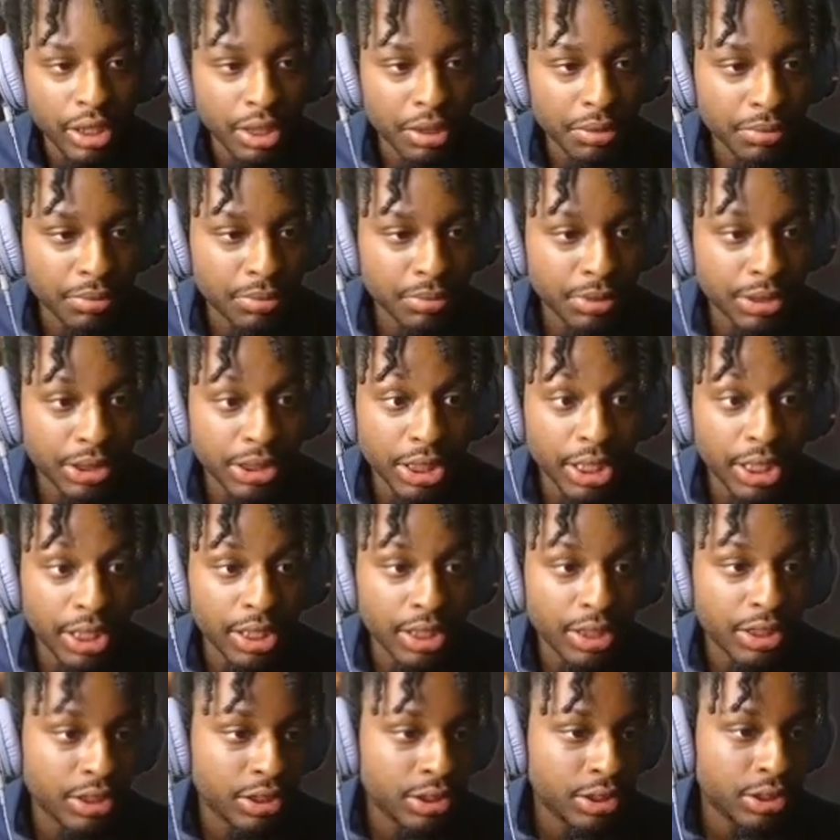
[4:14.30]
sent a follow-up
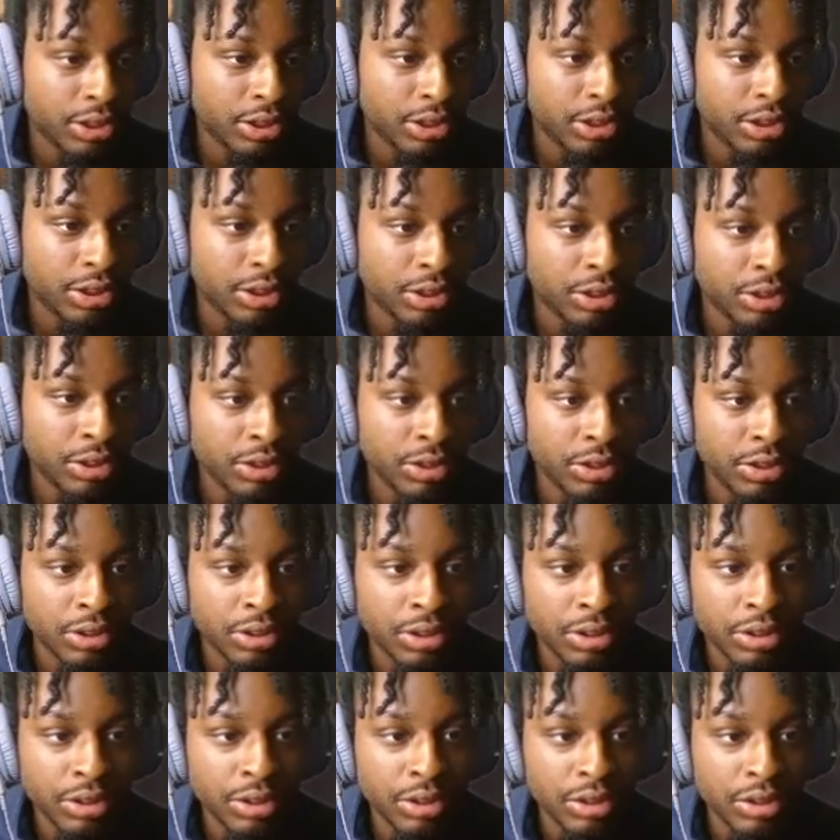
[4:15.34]
message on Tinder, but she
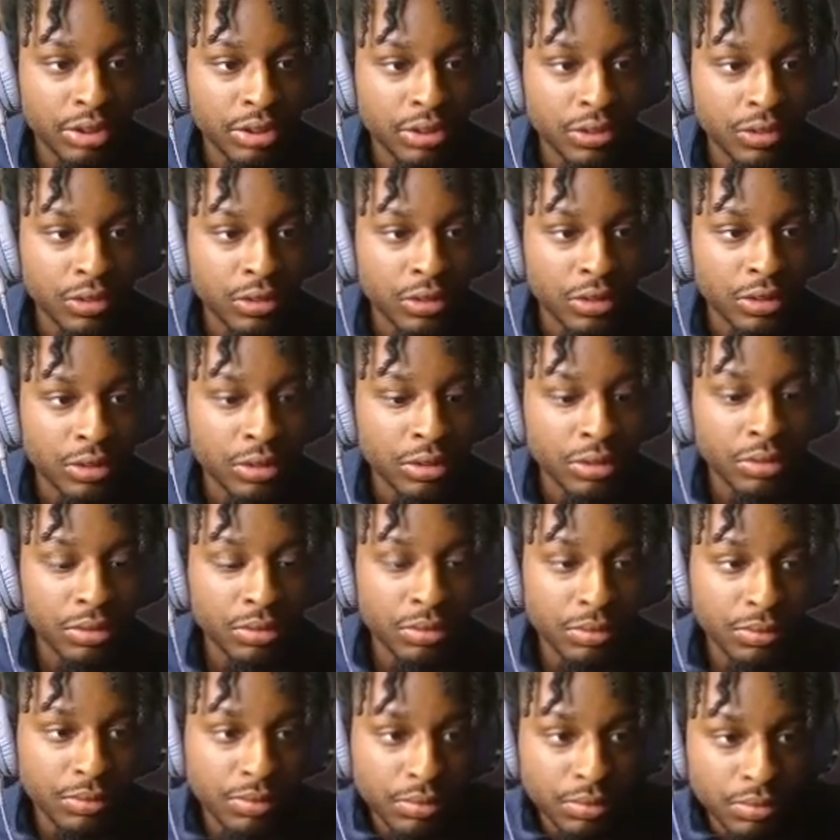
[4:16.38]
didn't reply.
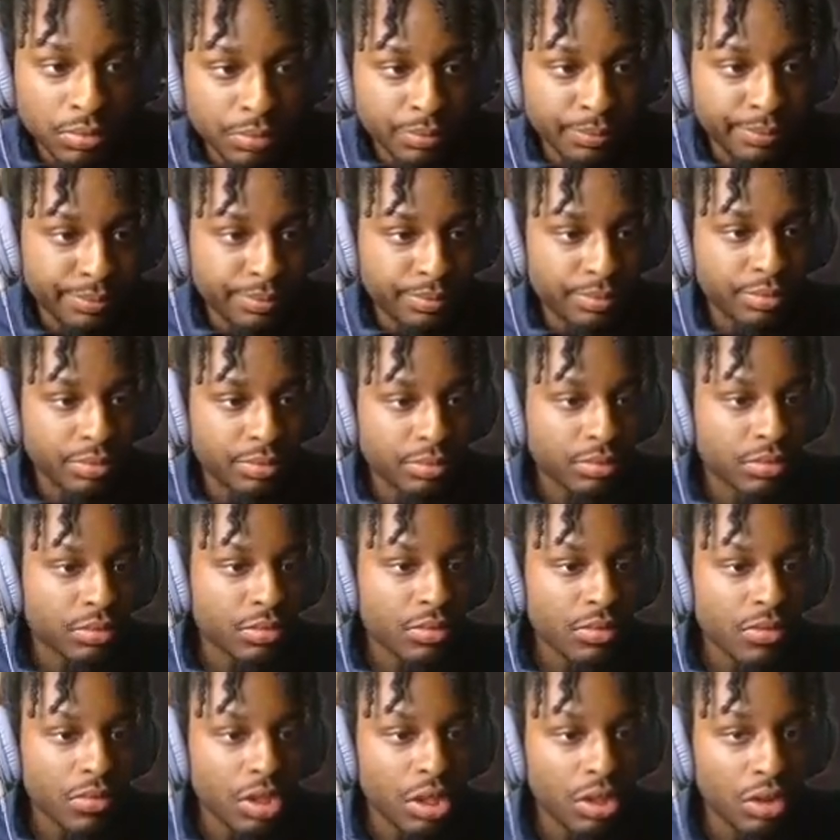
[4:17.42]
A few minutes
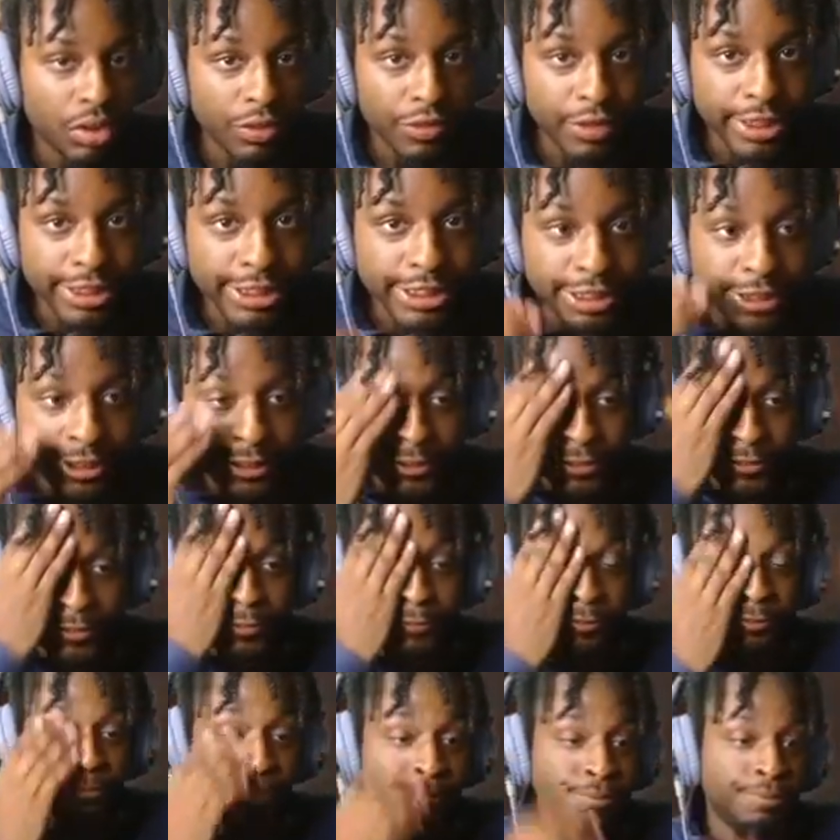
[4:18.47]
later, I checked her Instagram